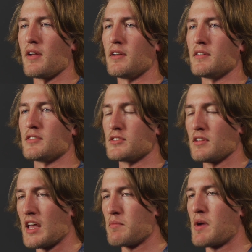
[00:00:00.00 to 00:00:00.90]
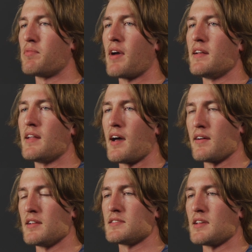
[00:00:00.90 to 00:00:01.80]
and just lay my pride
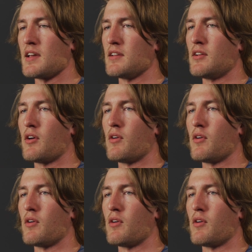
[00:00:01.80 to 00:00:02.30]
down and say,